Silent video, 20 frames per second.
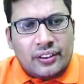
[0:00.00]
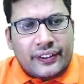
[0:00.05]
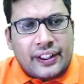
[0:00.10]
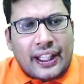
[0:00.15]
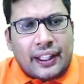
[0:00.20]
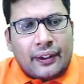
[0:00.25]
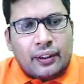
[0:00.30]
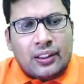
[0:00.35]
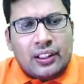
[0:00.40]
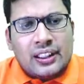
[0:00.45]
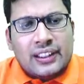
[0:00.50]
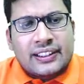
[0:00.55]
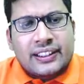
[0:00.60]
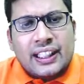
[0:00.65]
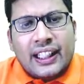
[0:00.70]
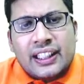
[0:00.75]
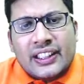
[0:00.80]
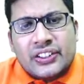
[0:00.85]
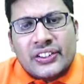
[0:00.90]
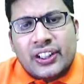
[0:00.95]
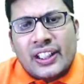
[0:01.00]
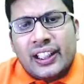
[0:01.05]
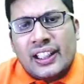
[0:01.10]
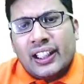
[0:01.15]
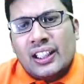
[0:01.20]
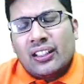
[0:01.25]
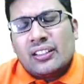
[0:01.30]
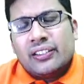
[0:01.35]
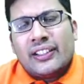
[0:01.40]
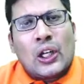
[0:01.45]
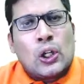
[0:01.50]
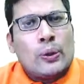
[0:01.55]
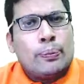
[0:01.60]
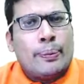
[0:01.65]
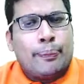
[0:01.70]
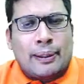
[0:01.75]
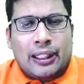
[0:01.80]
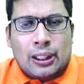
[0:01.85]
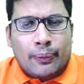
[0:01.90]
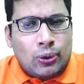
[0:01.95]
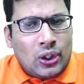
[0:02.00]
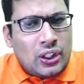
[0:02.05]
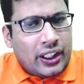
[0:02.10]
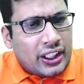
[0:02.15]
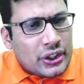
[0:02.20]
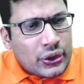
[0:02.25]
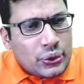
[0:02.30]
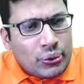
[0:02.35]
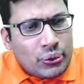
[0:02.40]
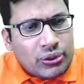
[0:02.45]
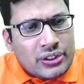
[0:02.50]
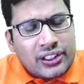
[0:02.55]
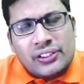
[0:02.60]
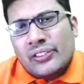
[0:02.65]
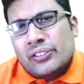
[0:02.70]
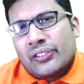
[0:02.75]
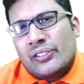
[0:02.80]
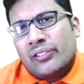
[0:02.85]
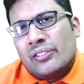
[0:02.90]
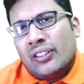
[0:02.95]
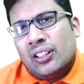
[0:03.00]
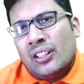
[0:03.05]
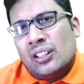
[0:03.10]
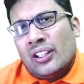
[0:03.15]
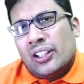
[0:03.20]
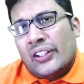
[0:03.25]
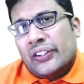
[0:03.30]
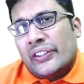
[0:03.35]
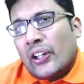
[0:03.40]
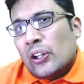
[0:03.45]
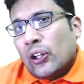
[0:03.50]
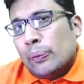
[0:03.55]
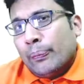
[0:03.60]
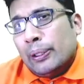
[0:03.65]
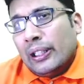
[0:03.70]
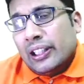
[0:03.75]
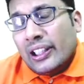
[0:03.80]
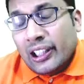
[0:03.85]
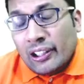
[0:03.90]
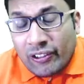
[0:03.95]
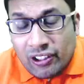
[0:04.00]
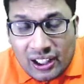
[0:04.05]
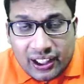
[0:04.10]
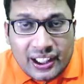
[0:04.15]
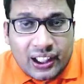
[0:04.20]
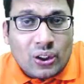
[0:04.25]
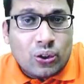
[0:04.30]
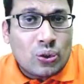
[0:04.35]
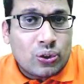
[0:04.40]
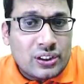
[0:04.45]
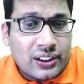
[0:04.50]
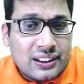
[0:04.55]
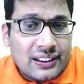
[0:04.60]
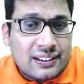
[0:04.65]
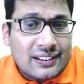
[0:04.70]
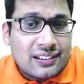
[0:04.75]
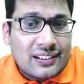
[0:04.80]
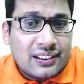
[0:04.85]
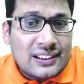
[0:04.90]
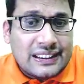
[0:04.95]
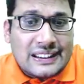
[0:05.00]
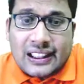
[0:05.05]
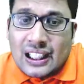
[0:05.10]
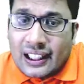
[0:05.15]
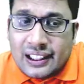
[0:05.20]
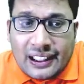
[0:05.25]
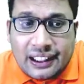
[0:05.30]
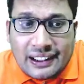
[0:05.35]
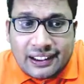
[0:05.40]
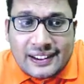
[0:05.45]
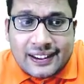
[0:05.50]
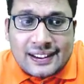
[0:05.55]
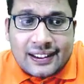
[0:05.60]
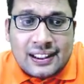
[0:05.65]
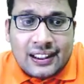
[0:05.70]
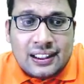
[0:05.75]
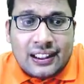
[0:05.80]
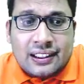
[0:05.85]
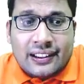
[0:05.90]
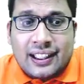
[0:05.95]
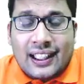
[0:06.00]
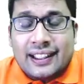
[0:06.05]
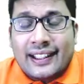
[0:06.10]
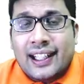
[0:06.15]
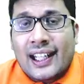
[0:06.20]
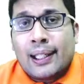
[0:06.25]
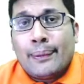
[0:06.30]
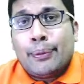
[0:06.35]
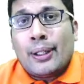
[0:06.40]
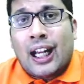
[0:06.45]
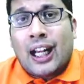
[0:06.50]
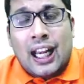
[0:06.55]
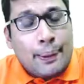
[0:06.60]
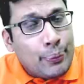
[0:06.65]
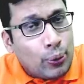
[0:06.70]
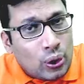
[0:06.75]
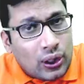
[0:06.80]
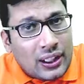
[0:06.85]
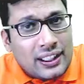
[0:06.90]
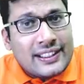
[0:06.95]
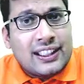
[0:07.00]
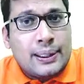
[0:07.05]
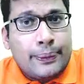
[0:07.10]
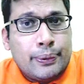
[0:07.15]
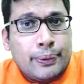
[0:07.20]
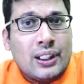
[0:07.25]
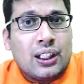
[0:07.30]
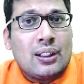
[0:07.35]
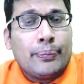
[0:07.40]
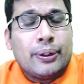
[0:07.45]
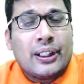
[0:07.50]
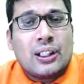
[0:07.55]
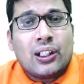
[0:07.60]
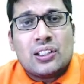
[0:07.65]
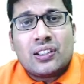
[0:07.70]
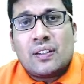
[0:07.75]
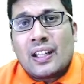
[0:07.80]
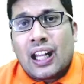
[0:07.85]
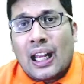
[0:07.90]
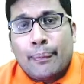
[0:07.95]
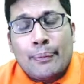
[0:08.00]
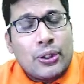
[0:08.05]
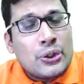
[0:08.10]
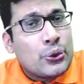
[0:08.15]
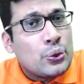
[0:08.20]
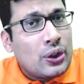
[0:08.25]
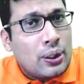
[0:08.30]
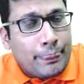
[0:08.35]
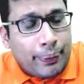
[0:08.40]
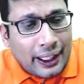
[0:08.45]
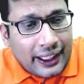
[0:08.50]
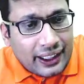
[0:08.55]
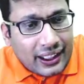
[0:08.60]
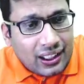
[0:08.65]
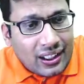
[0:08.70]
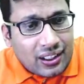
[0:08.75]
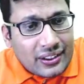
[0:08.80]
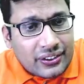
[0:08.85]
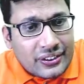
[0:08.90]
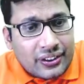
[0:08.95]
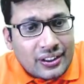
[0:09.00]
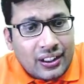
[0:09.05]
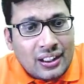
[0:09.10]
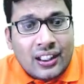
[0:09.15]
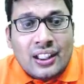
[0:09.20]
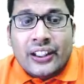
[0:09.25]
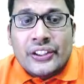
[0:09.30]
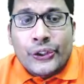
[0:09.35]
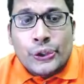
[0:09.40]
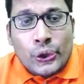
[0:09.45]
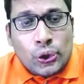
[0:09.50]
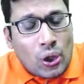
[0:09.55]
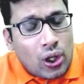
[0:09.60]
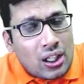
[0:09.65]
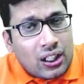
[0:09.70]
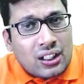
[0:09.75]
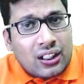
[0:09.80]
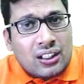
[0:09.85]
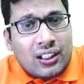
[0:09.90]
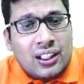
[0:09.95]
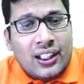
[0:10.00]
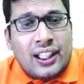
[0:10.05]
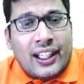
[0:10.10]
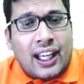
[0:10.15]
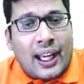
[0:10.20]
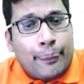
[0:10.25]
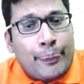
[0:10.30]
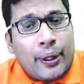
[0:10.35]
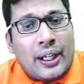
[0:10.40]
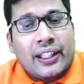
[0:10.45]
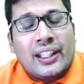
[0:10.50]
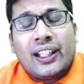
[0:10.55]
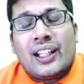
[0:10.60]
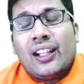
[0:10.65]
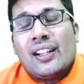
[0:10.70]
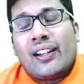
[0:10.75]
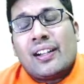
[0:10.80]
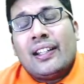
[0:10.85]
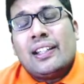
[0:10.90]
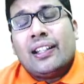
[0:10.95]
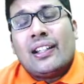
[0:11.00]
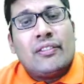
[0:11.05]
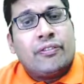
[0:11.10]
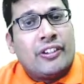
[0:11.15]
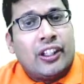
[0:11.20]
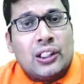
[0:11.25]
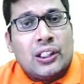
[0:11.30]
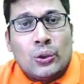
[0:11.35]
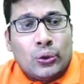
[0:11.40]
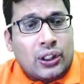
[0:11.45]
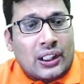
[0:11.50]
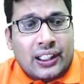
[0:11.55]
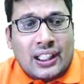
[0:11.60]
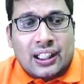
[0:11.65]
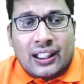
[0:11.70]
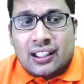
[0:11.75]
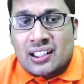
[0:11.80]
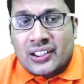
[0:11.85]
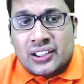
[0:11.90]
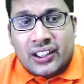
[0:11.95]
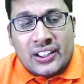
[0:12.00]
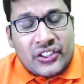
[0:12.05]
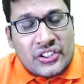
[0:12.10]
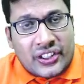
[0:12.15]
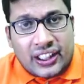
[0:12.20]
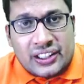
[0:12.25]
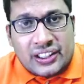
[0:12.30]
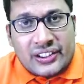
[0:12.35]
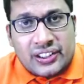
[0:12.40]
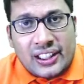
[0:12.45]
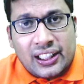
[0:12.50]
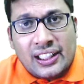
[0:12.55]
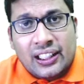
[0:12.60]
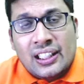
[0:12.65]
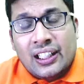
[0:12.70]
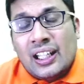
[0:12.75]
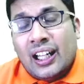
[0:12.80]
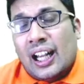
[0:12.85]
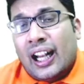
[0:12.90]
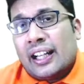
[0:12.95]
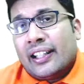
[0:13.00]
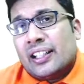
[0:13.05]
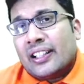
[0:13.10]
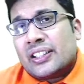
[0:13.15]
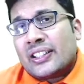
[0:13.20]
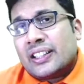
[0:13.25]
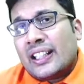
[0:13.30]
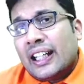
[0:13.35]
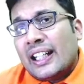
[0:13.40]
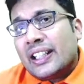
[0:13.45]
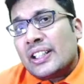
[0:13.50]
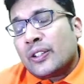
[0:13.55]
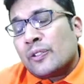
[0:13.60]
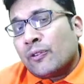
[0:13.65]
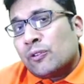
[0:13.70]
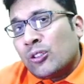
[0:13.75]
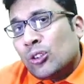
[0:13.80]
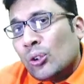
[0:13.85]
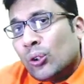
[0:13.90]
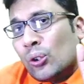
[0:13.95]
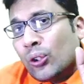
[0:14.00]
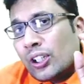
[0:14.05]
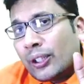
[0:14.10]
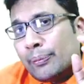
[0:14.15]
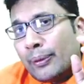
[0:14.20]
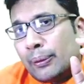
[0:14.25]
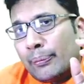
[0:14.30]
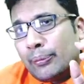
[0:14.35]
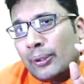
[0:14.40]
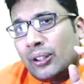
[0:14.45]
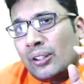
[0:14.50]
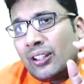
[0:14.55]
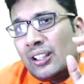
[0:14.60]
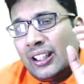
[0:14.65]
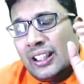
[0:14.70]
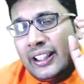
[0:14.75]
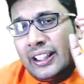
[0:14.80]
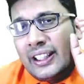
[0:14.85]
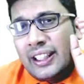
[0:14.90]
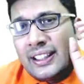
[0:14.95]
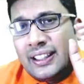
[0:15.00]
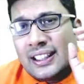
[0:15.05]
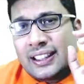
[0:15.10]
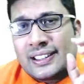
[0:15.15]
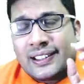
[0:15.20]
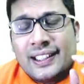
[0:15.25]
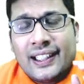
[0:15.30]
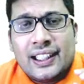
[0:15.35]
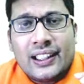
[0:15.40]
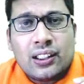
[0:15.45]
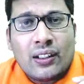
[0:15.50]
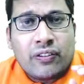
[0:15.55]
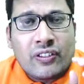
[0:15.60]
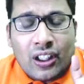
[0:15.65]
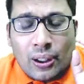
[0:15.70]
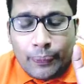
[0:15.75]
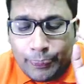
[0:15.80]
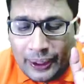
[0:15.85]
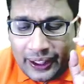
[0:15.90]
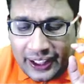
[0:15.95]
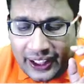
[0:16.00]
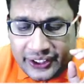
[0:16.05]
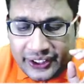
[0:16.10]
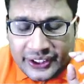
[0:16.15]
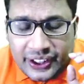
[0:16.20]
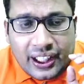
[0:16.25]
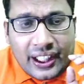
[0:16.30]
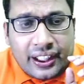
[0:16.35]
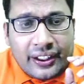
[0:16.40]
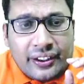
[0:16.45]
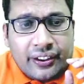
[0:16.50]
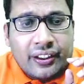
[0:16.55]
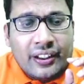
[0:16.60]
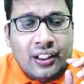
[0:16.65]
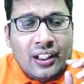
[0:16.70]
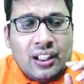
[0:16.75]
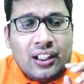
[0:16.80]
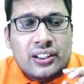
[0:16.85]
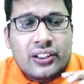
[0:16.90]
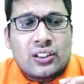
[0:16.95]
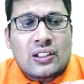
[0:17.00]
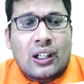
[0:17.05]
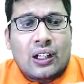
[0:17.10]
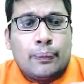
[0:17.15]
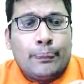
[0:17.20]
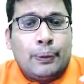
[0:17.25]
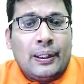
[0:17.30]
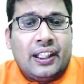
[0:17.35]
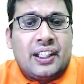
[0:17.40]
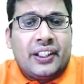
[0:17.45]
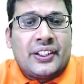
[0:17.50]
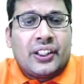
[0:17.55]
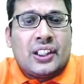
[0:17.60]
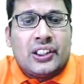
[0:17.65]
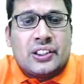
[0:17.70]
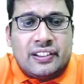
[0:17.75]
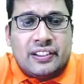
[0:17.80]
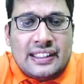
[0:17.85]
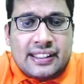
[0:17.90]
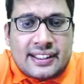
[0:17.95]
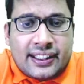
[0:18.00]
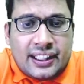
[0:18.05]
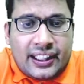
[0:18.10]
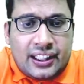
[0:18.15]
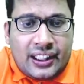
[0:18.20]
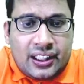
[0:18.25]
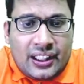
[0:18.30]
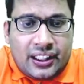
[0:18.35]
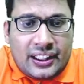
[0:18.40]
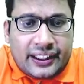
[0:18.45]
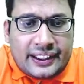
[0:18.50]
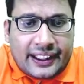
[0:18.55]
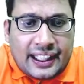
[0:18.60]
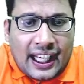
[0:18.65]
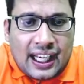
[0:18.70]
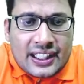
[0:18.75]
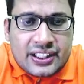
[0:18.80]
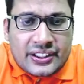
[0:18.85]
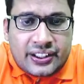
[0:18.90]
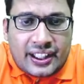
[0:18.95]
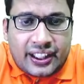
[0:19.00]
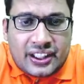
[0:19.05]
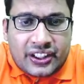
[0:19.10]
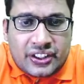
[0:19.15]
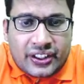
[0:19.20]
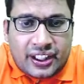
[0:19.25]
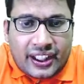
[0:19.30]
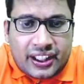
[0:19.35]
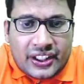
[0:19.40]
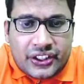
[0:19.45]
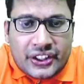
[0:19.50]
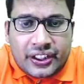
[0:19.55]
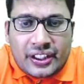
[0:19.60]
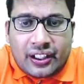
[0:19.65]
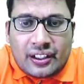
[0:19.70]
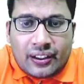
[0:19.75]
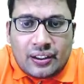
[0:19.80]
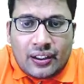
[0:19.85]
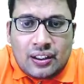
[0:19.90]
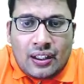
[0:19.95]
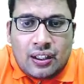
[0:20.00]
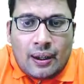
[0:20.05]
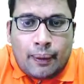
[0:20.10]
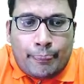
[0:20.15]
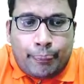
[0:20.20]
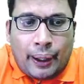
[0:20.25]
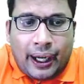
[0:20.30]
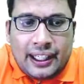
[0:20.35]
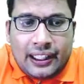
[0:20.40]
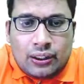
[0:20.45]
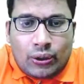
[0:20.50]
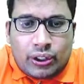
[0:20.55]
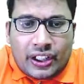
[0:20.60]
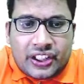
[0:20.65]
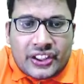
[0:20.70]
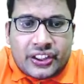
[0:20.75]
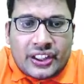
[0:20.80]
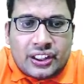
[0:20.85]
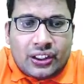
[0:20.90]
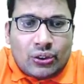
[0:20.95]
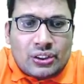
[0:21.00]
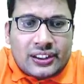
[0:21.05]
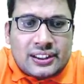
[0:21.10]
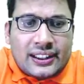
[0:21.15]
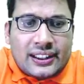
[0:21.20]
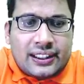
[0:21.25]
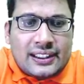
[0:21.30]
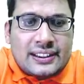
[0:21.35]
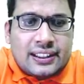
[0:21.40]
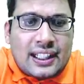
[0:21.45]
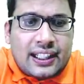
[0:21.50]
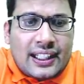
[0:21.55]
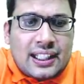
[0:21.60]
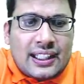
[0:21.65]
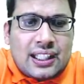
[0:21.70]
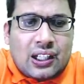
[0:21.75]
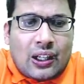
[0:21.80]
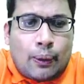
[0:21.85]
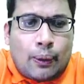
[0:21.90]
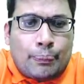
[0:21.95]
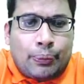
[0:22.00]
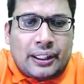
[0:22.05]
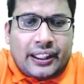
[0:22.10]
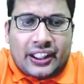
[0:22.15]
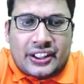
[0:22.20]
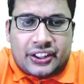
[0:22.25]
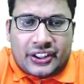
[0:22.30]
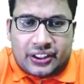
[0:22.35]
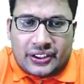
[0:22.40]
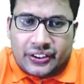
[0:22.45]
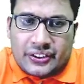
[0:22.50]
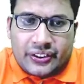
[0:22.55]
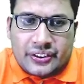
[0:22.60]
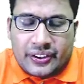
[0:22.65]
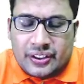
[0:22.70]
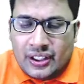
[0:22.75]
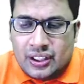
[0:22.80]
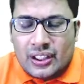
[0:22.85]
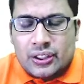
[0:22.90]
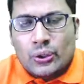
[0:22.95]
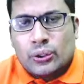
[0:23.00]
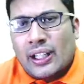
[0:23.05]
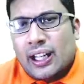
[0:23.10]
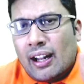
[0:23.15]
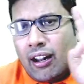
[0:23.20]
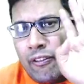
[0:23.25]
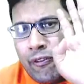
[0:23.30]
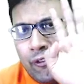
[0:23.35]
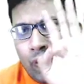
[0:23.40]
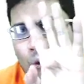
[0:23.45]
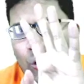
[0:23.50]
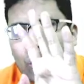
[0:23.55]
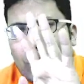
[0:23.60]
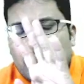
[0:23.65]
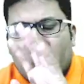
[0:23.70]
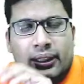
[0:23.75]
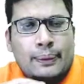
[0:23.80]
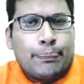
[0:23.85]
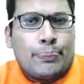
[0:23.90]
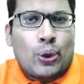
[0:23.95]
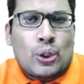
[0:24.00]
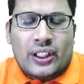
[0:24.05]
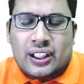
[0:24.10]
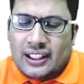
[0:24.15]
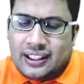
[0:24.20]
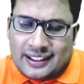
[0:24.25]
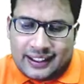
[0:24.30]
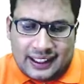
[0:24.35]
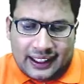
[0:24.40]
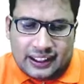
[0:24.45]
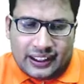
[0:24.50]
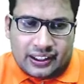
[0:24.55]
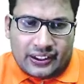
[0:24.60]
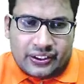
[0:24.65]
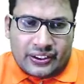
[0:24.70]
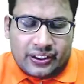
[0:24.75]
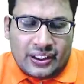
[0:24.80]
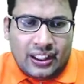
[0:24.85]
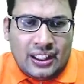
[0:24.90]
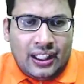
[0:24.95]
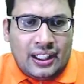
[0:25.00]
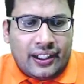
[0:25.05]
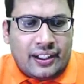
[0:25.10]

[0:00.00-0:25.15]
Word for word: Then stage 3 there will be metabolic acidosis, there will be liver necrosis, jaundice, there can be hypoglycemia because of damage to the pancreas, shock, hepatic and renal failure that occurs in stage 3 and the stage 4 remember it is a stage of complication. So the complications will see gastric stricture, pyloric stenosis and other complications. So there are four important stages.